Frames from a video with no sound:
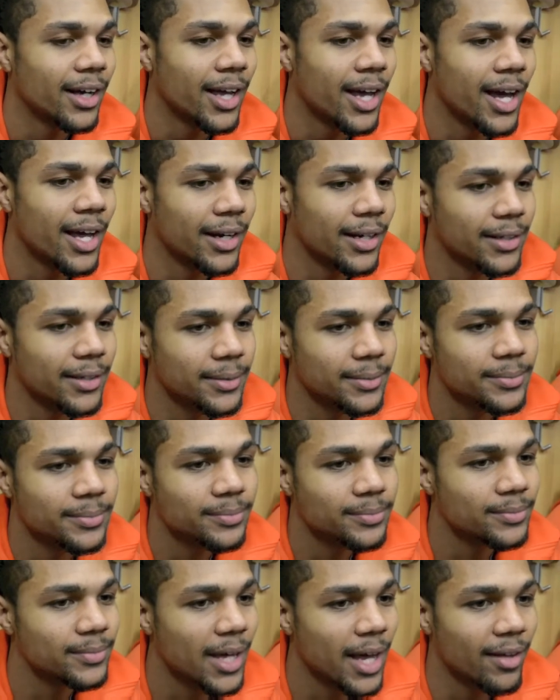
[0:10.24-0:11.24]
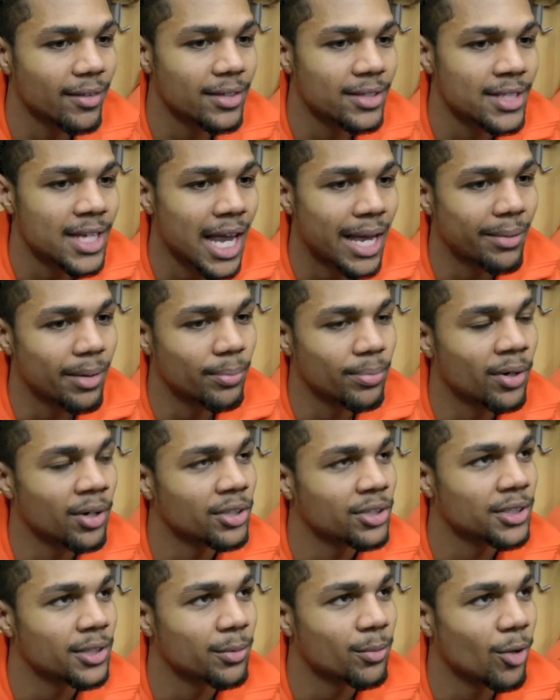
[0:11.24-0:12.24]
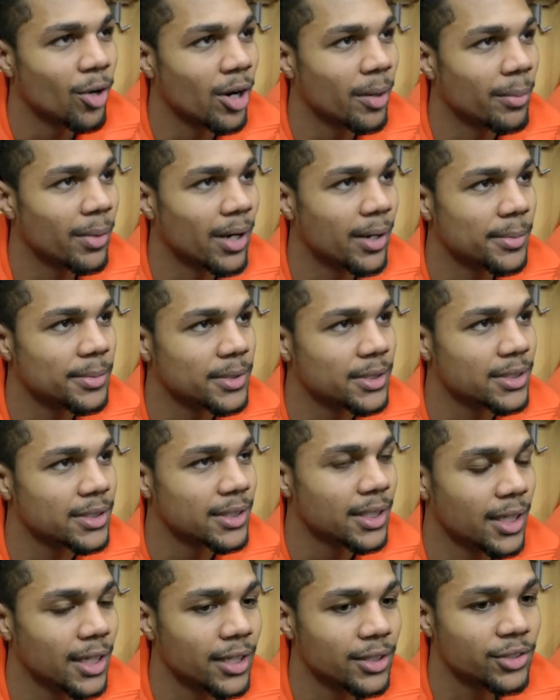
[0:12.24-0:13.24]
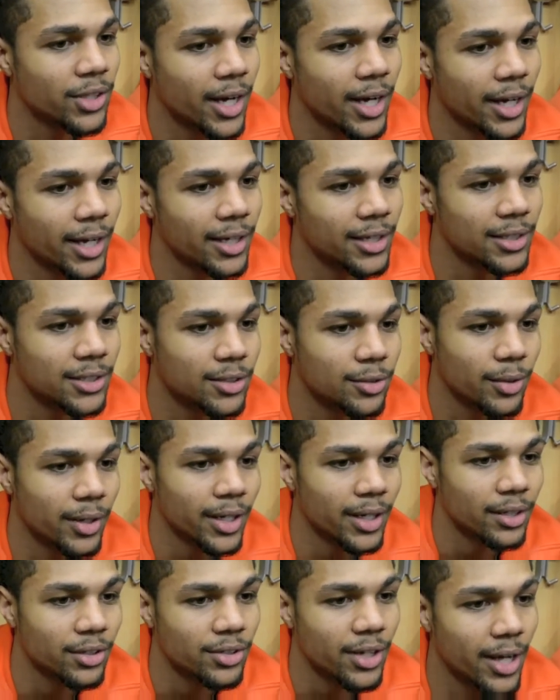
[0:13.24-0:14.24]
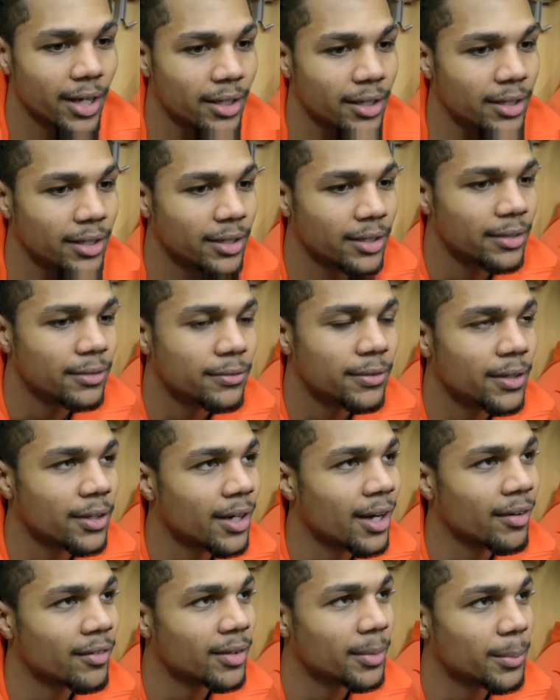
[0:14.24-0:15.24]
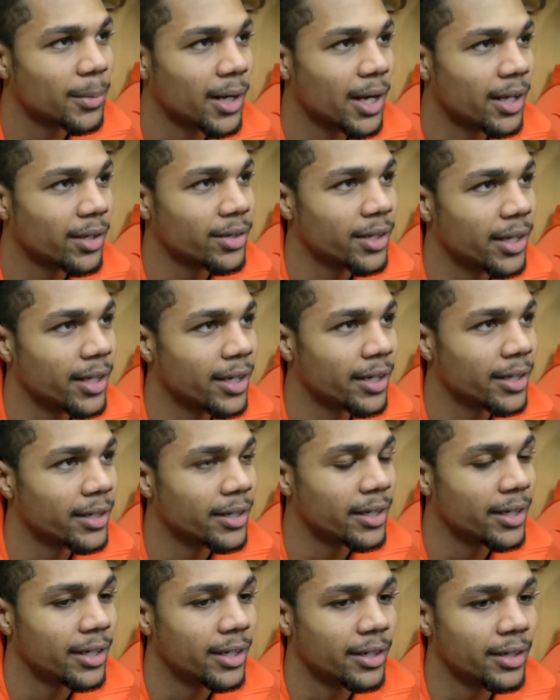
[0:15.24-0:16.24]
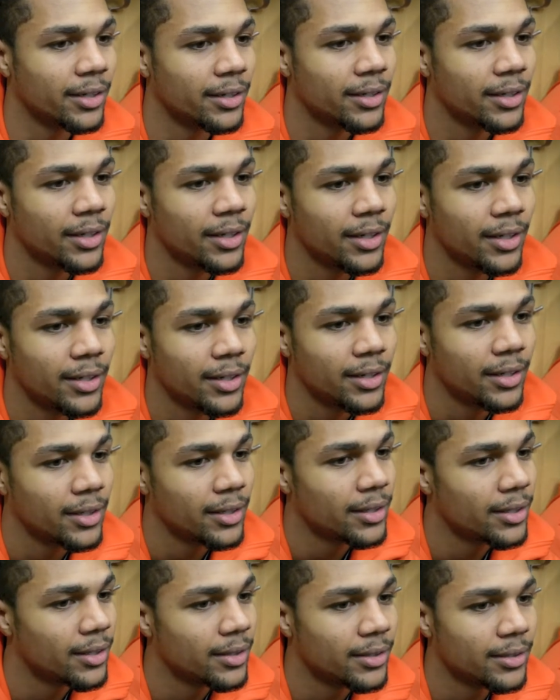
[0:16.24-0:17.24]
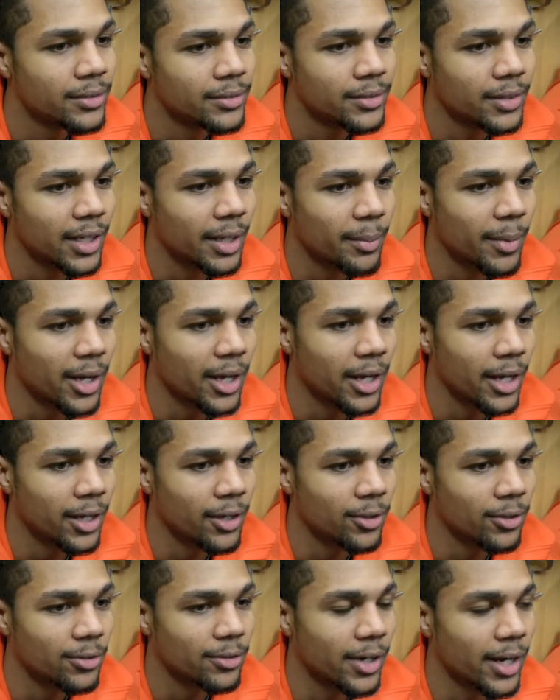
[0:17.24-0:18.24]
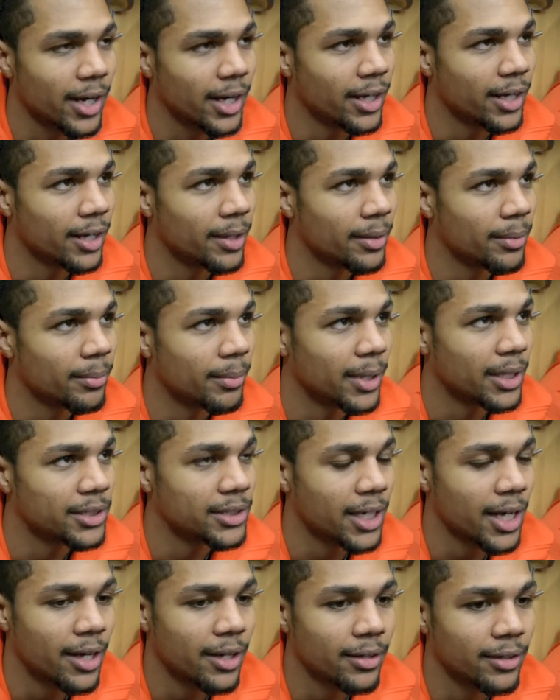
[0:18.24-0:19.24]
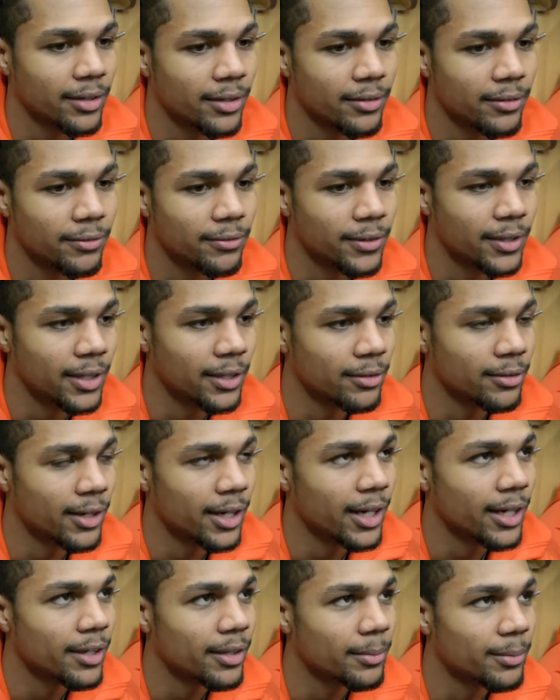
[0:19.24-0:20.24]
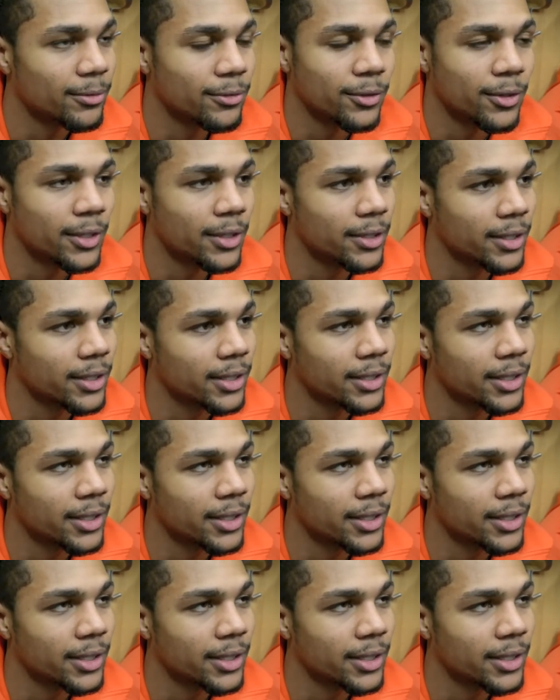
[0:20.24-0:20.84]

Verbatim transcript: I kind of have the same approach in warm ups. Just uh, try to get a sweat, try to feel comfortable out there, and. Uh, get my handle right and my shot feeling right before the